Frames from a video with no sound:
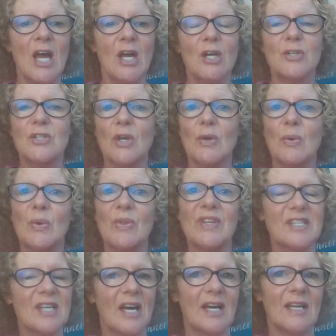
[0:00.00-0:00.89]
So
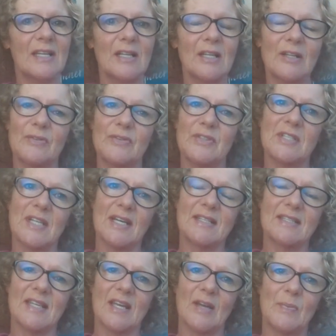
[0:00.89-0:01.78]
the title of
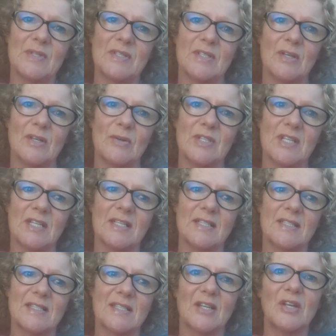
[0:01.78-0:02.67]
today's episode
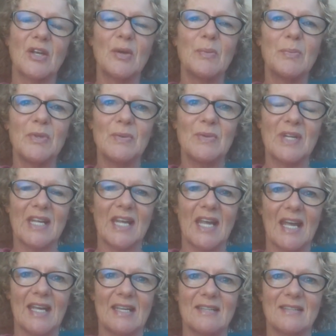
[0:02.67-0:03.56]
is
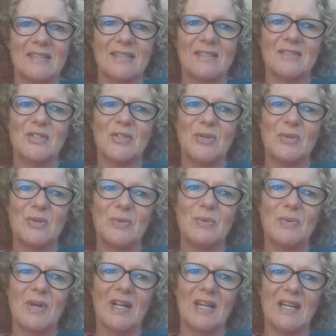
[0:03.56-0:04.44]
Communicate
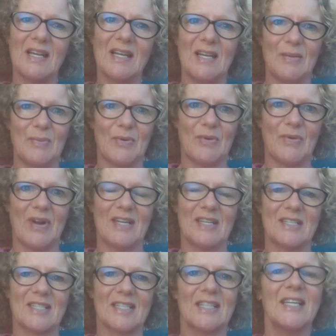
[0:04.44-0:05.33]
to
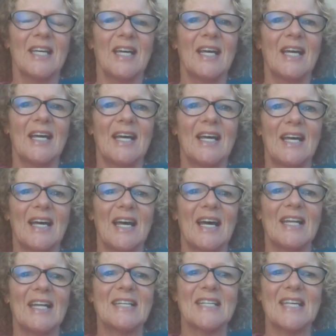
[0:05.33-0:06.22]
Liberate.
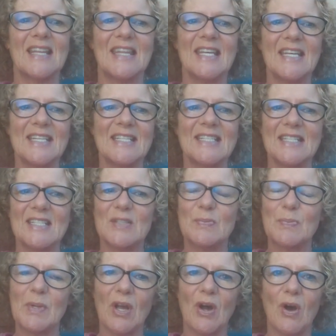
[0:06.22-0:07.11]
And this is
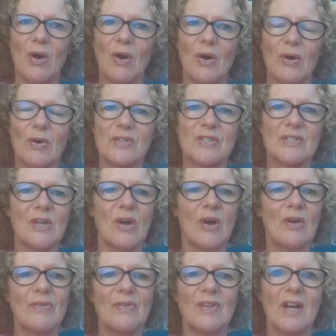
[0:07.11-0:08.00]
because
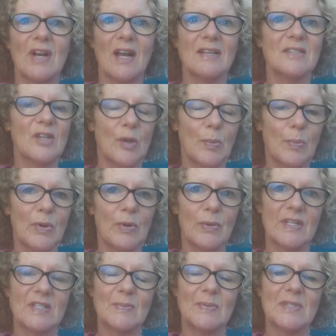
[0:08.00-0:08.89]
over the last couple of
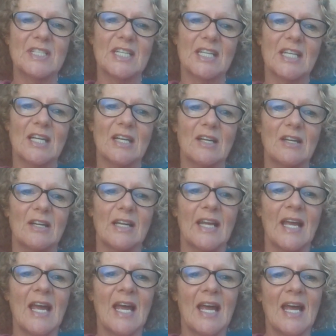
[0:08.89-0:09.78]
weeks,
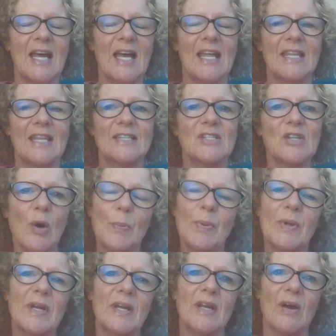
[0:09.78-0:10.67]
particularly, the
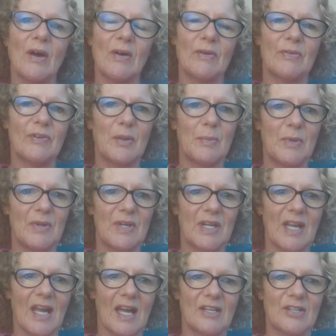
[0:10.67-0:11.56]
topic of
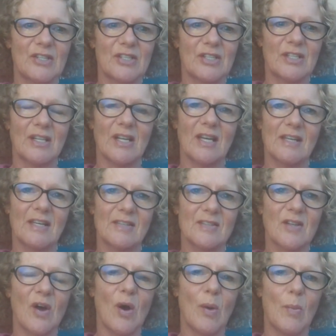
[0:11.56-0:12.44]
communication
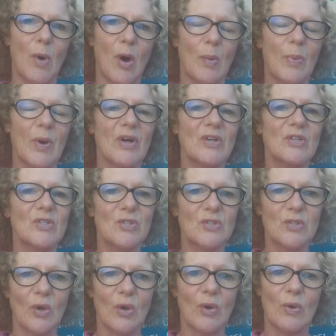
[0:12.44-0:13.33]
has come up
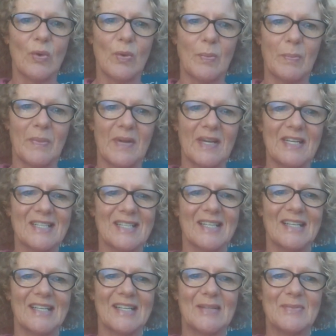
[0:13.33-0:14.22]
so many
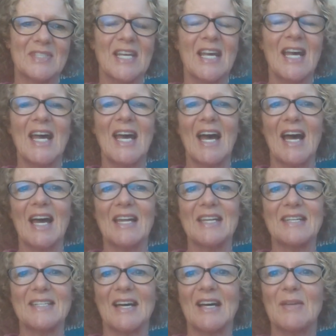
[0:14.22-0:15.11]
times.
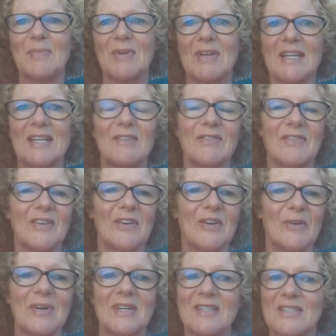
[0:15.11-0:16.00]
And I believe
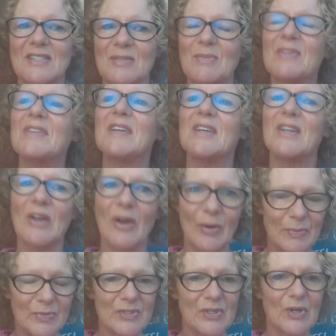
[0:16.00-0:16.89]
that when something
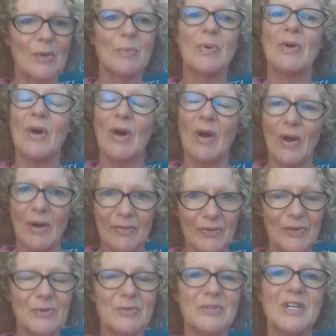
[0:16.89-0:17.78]
comes up a
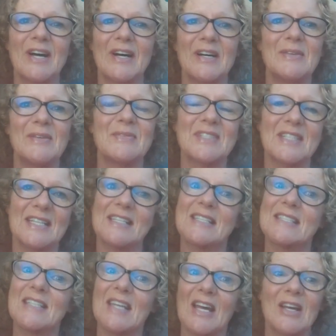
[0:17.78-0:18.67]
few times
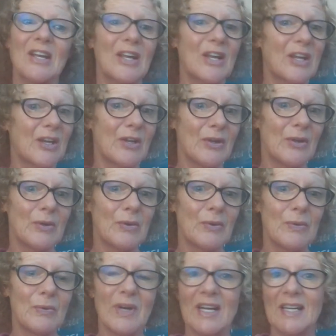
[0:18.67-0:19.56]
it's a
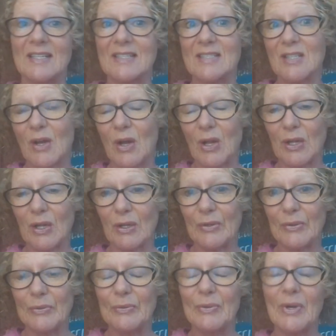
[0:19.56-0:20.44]
cue, it's a
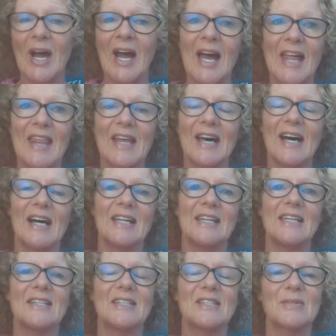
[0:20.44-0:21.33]
clue that I
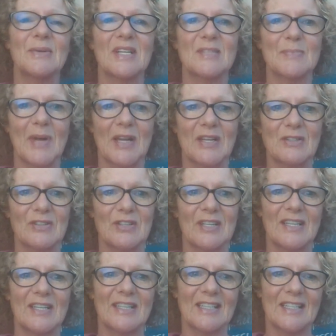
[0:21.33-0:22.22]
need to expand on
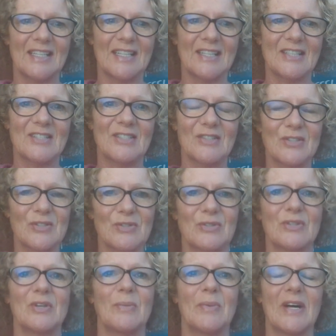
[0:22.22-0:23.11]
it and I need to
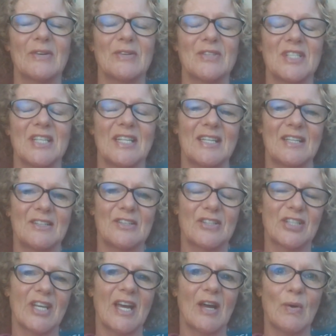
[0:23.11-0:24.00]
talk about it and
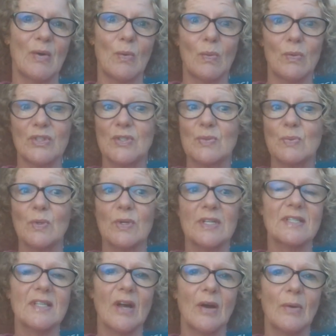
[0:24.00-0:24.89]
share just what
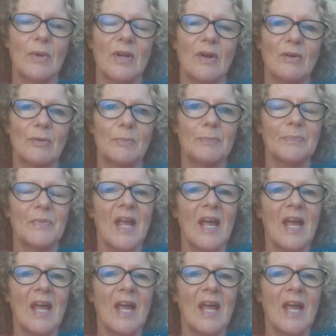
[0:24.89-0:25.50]
is going on.